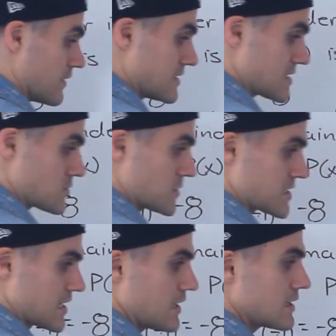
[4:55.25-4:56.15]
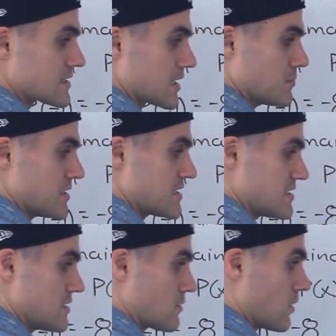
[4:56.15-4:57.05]
This is what's key. It's going to be
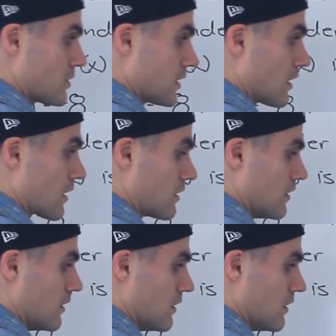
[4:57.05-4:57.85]
0 here,